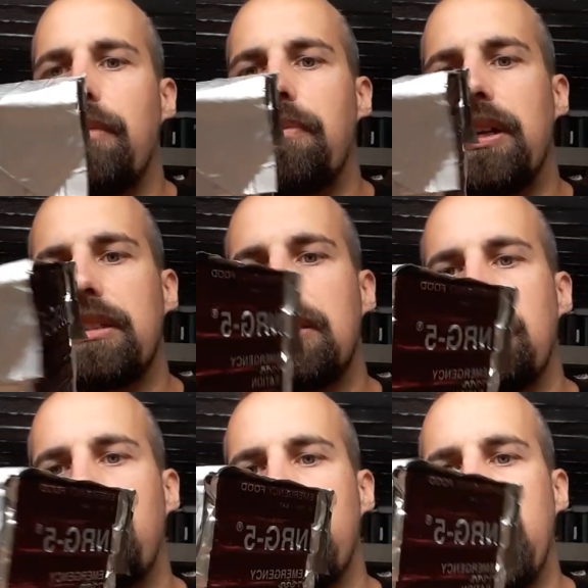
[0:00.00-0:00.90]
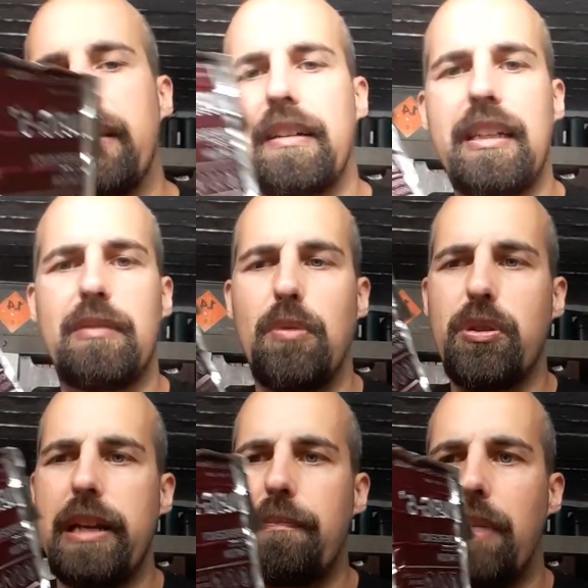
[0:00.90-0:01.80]
but yeah, it's
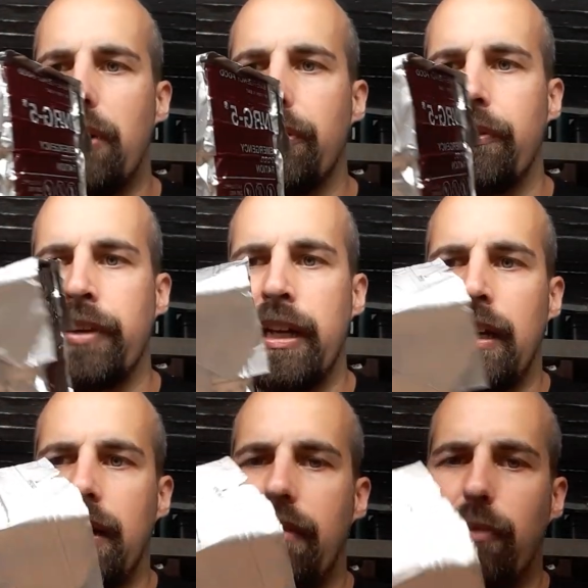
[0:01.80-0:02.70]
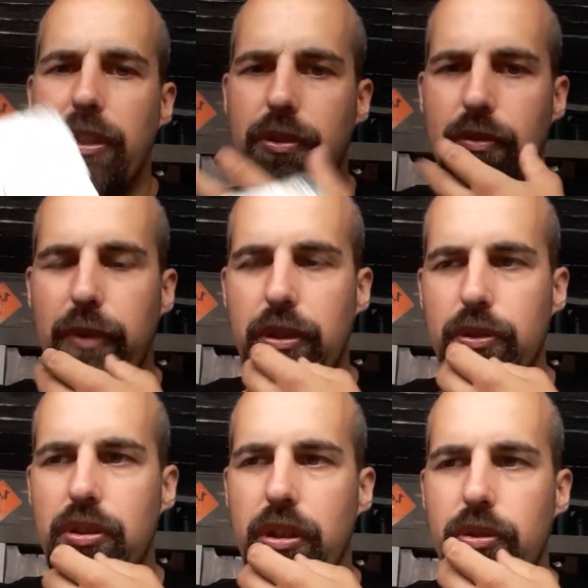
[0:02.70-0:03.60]
mostly powder when you
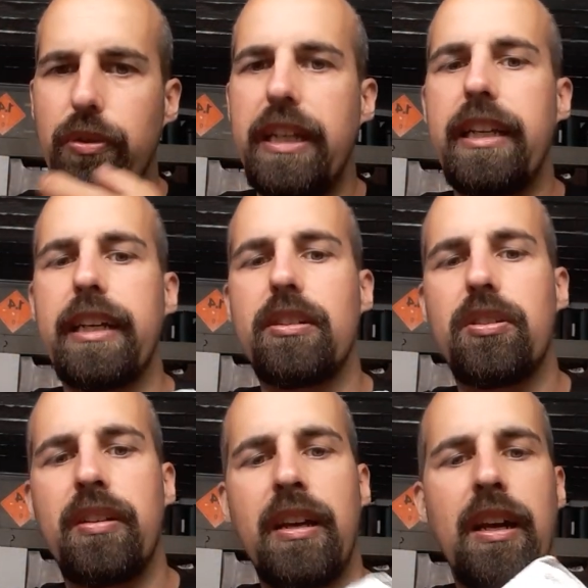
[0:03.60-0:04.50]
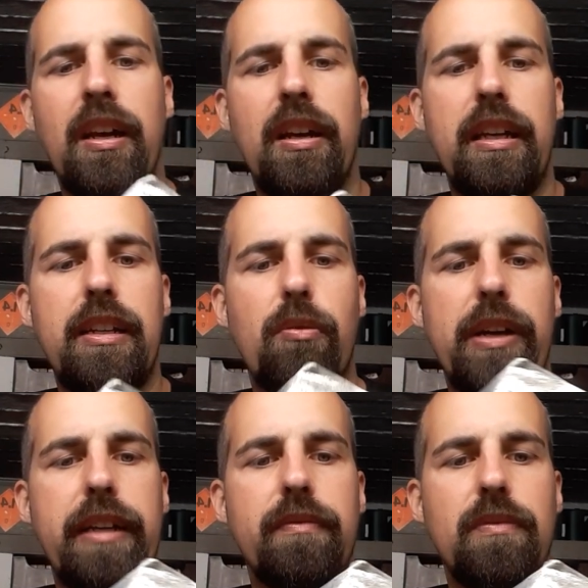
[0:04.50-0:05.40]
start to eating it in a
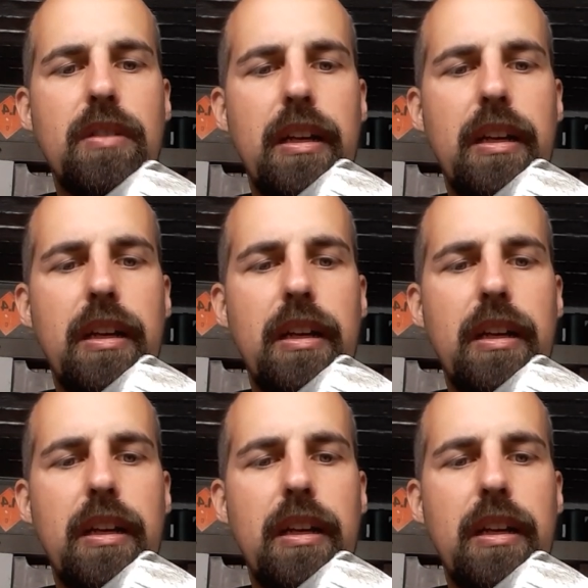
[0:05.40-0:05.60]
way.